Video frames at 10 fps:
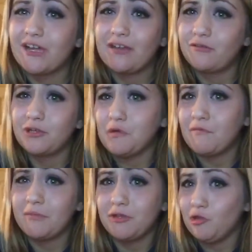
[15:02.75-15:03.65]
I don't know if
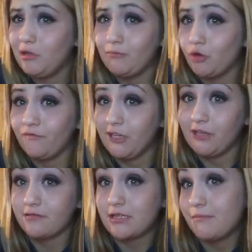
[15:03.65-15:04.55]
I'm going to do any more
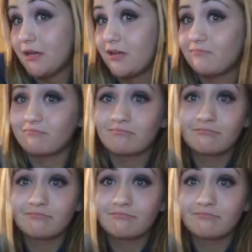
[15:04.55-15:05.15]
videos. I might.